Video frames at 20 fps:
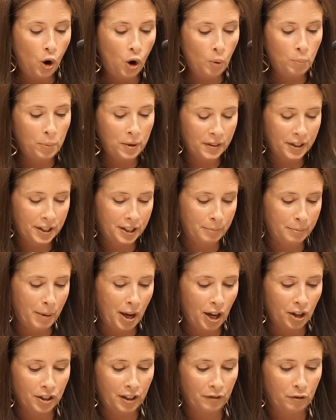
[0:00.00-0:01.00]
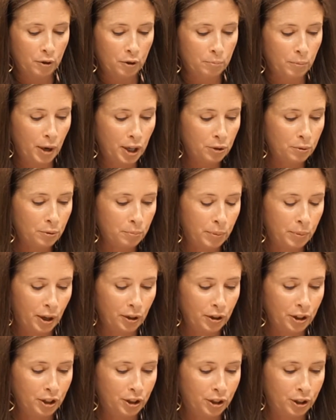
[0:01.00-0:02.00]
hoping the smells of her mushroom
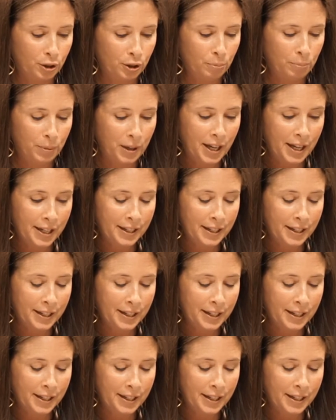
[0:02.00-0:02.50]
barley soup,